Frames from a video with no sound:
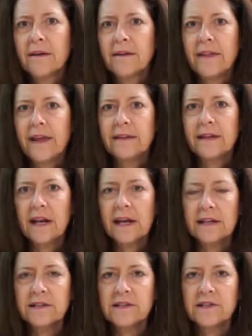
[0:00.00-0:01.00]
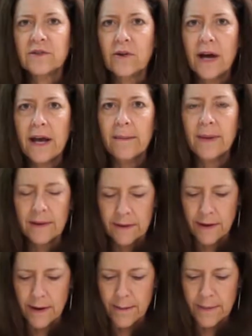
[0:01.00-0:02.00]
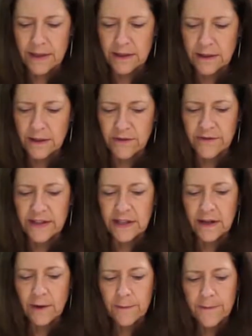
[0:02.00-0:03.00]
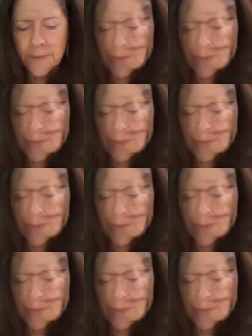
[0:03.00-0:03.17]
thing that I can describe in another video.